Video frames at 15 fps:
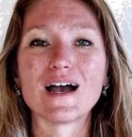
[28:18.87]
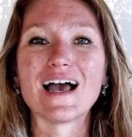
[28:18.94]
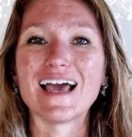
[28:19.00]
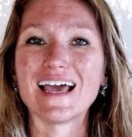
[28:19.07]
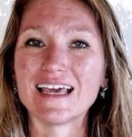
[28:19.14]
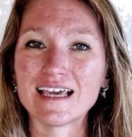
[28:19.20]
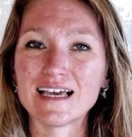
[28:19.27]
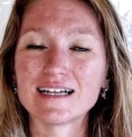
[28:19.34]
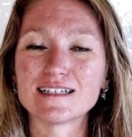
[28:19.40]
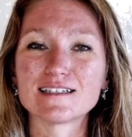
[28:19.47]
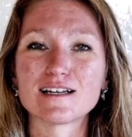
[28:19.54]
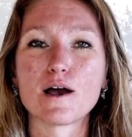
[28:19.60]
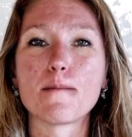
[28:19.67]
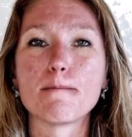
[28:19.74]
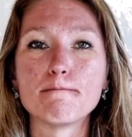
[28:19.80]
and
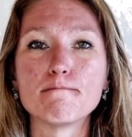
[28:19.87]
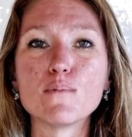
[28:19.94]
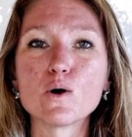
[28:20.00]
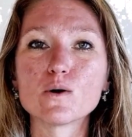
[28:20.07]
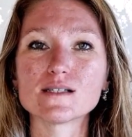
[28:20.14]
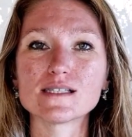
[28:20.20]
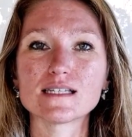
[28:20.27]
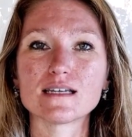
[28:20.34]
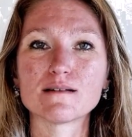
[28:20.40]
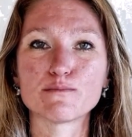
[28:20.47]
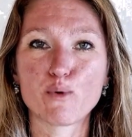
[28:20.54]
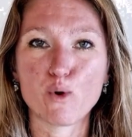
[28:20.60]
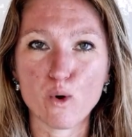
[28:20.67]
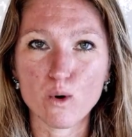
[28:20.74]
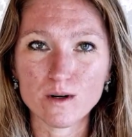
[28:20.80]
most
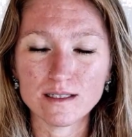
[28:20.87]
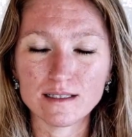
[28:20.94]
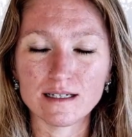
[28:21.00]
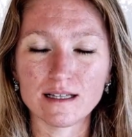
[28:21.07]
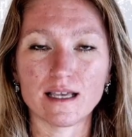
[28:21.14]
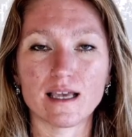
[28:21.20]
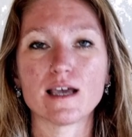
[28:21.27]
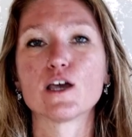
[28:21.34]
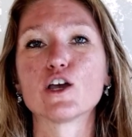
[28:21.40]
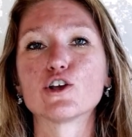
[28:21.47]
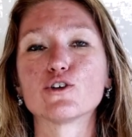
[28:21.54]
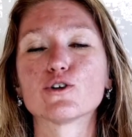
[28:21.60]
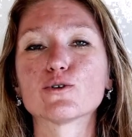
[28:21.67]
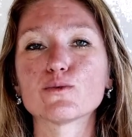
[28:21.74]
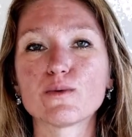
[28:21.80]
importantly,
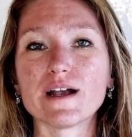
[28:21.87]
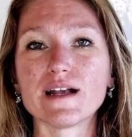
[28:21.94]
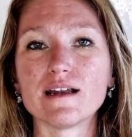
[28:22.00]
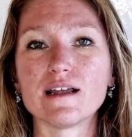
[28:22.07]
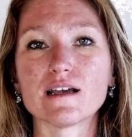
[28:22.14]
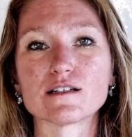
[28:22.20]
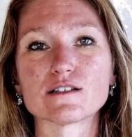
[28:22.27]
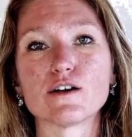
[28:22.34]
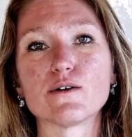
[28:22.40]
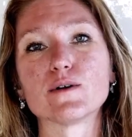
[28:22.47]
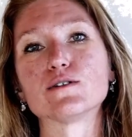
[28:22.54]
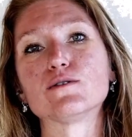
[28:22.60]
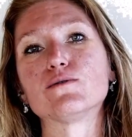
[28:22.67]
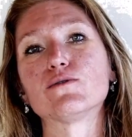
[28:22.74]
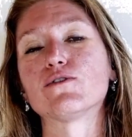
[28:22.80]
your writing is going to
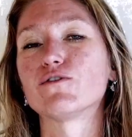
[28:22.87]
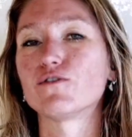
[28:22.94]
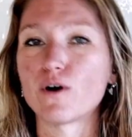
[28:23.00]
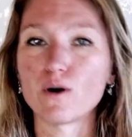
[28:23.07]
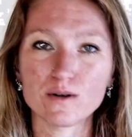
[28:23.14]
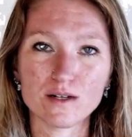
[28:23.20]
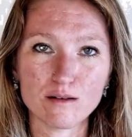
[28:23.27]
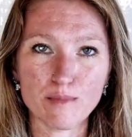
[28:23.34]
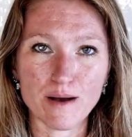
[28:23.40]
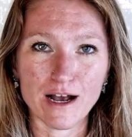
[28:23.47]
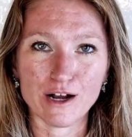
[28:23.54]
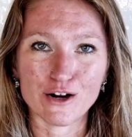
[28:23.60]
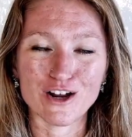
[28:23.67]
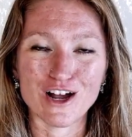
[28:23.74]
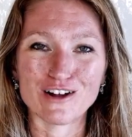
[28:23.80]
fall to the
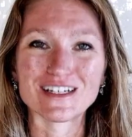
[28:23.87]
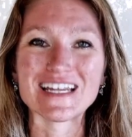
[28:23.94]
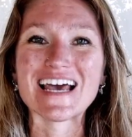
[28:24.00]
background,